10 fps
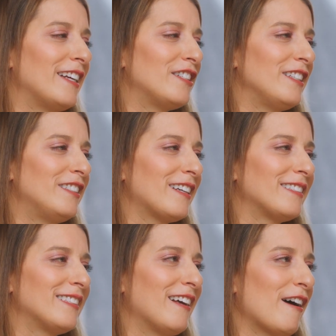and she
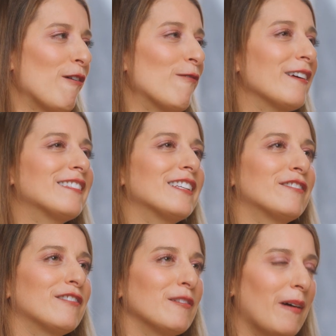just always
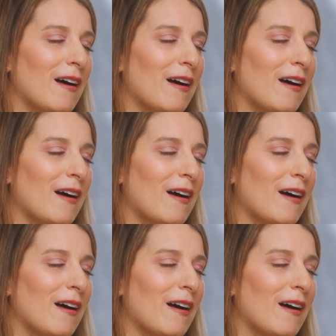looks for the